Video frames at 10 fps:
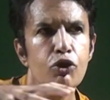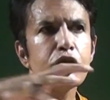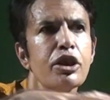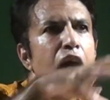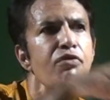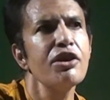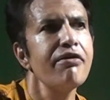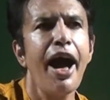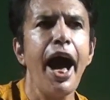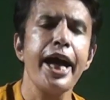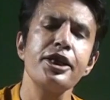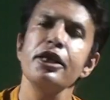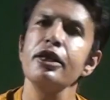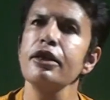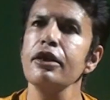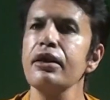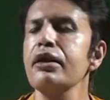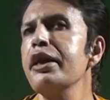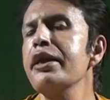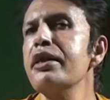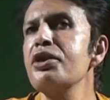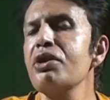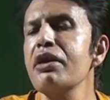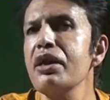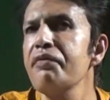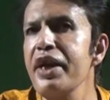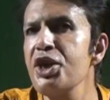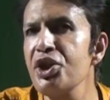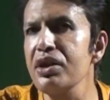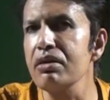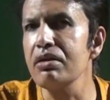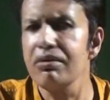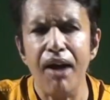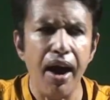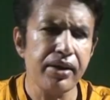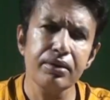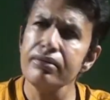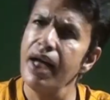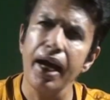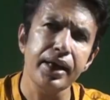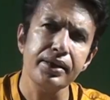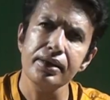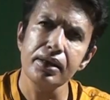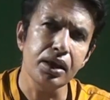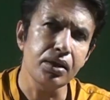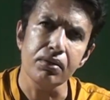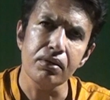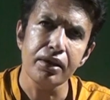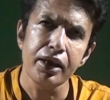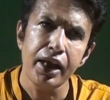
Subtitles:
counteract the cultural invasion. You can't do that. No.